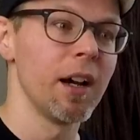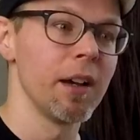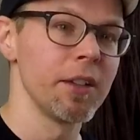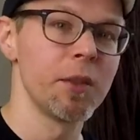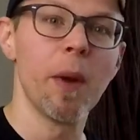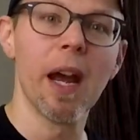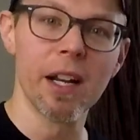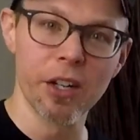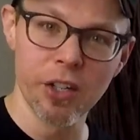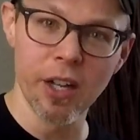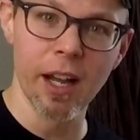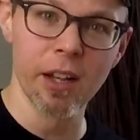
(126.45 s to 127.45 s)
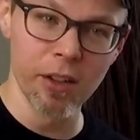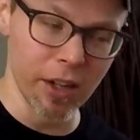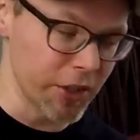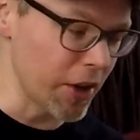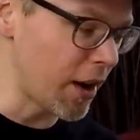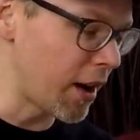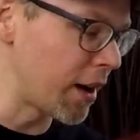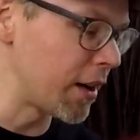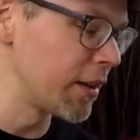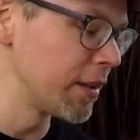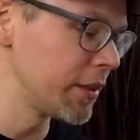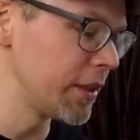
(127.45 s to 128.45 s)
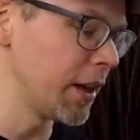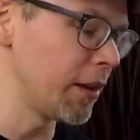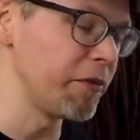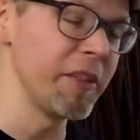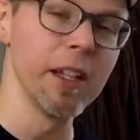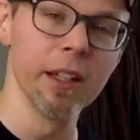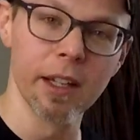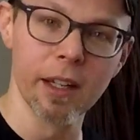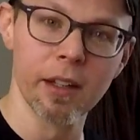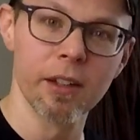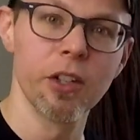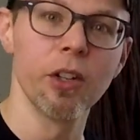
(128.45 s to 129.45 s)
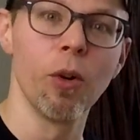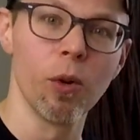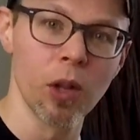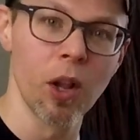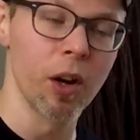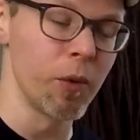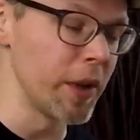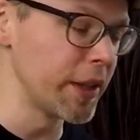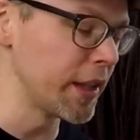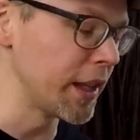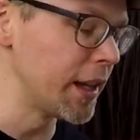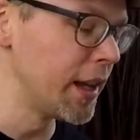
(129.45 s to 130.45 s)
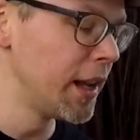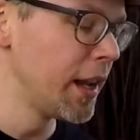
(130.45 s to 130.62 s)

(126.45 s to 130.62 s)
Spanish-style guitar feeling to go along with it.